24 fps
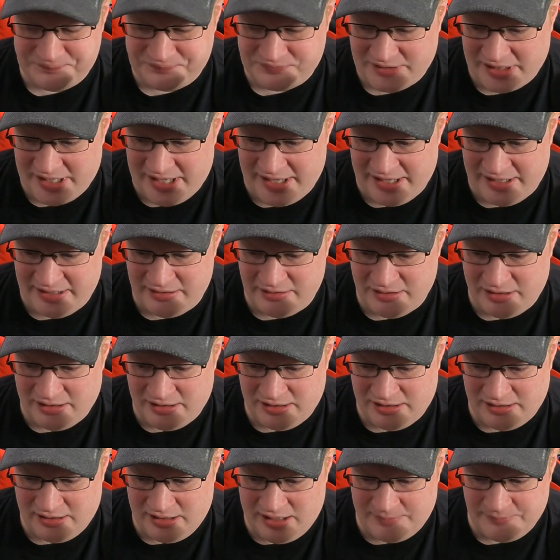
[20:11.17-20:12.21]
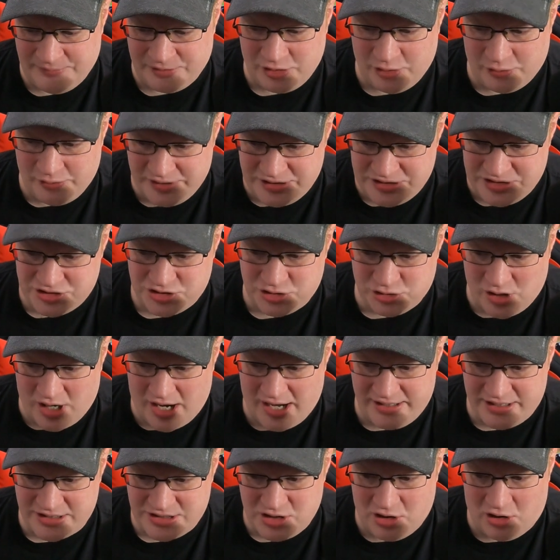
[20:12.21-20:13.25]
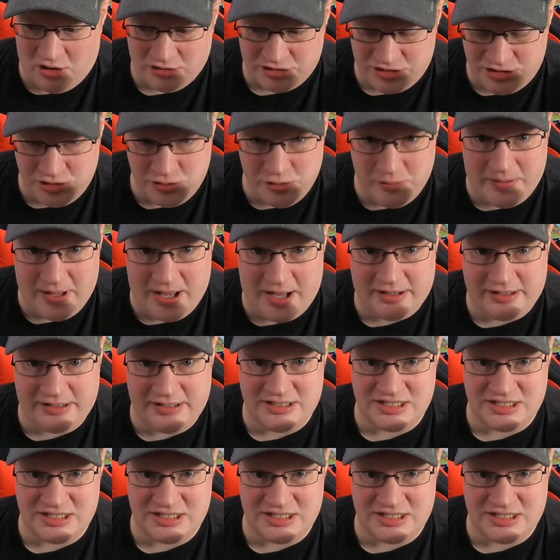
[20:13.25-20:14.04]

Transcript: And uh, I'm going to try to talk to you about it,